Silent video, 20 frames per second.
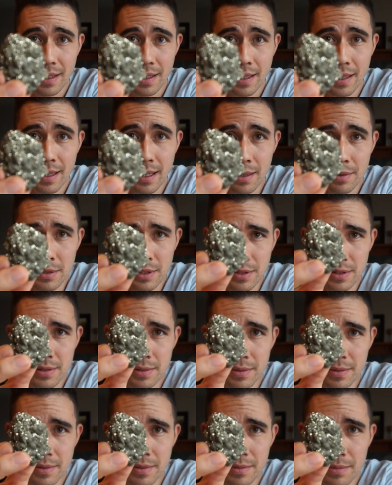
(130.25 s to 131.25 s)
I thought it
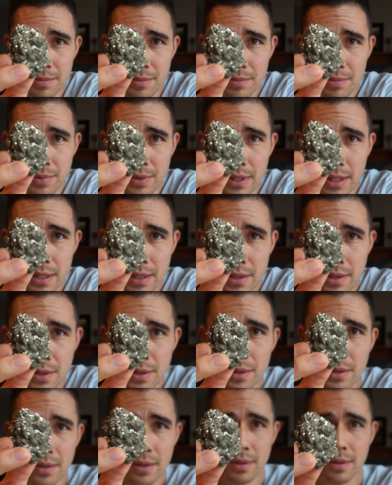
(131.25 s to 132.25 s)
was pretty
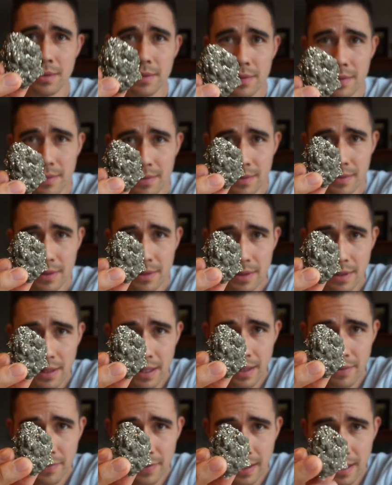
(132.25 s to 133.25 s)
cool.
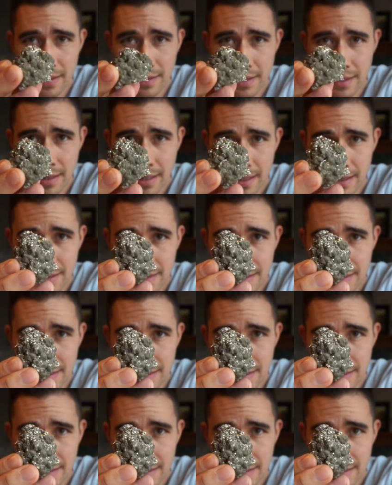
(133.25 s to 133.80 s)
Yeah, if you guys can kind